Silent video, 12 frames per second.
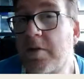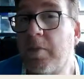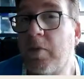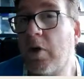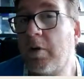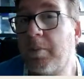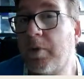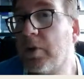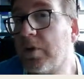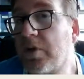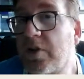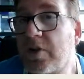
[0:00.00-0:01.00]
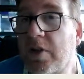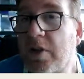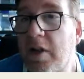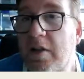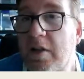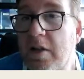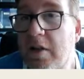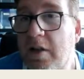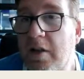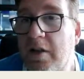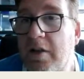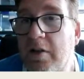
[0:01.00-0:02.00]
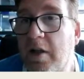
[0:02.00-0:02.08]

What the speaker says: work boots. Got they're